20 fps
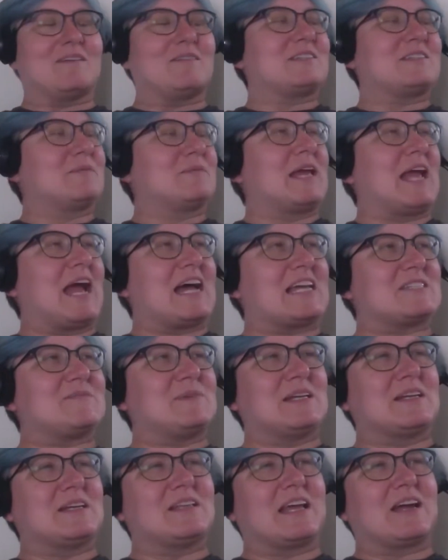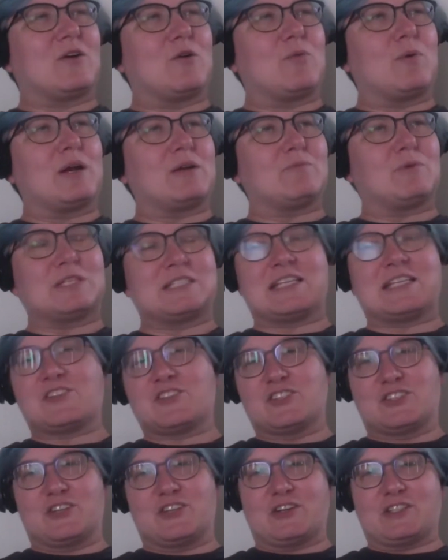somebody asked me oh, what
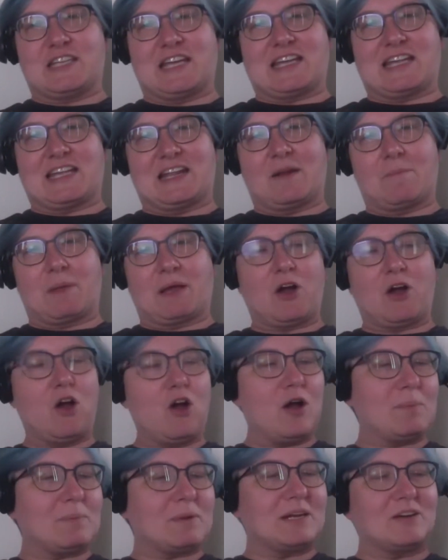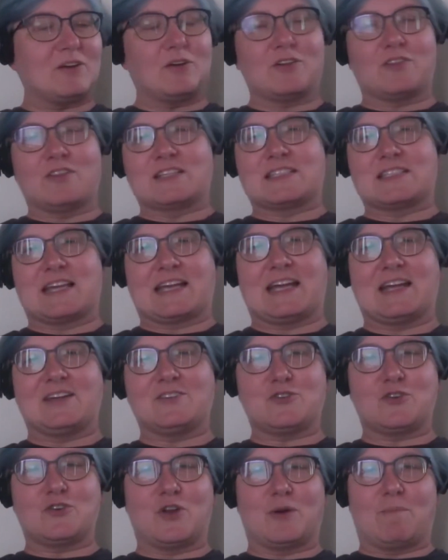sessions are you taking? And I'm like, oh, I'm going to go to this
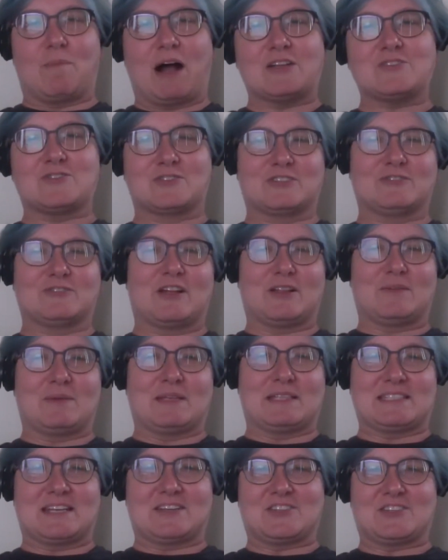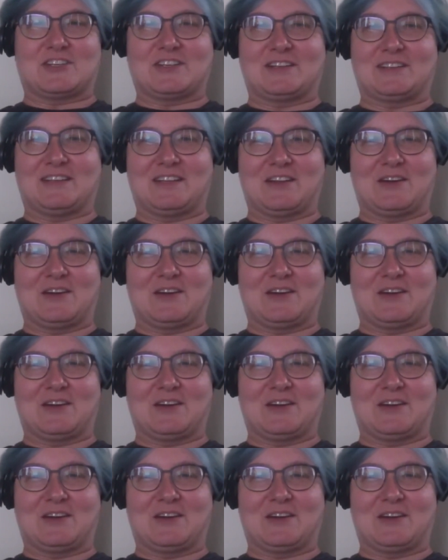intro to module development session,